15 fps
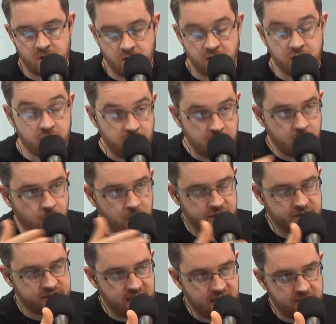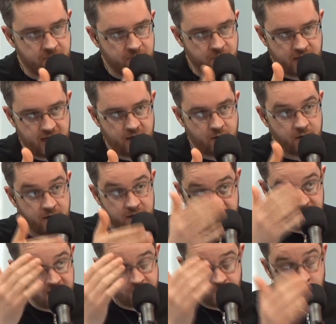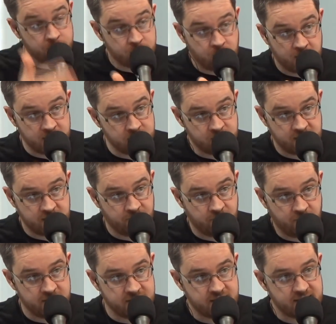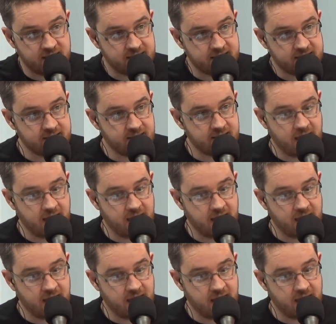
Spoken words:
I agree with what you're saying, Moicano, and even Cub Swanson was having great success